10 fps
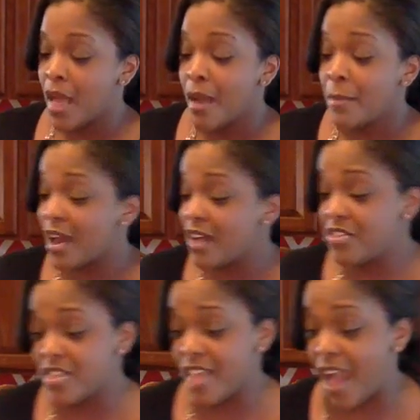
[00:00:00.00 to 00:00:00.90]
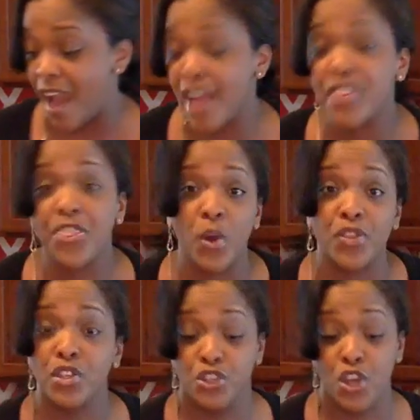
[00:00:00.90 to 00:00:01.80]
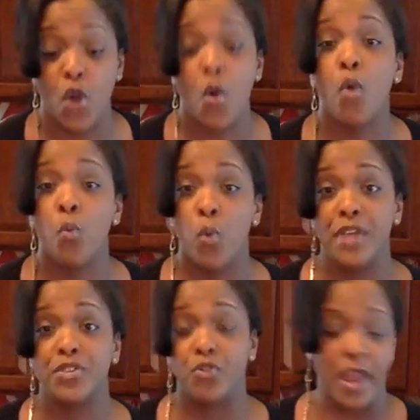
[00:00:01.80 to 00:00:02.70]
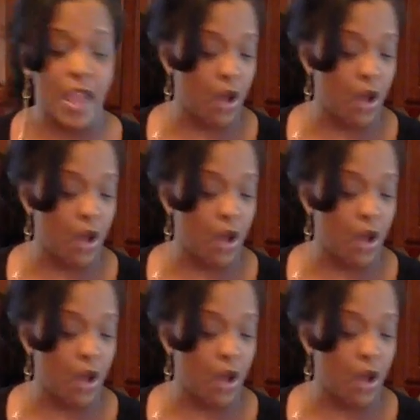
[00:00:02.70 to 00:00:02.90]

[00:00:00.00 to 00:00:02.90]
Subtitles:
But other than that, I thought the show was great.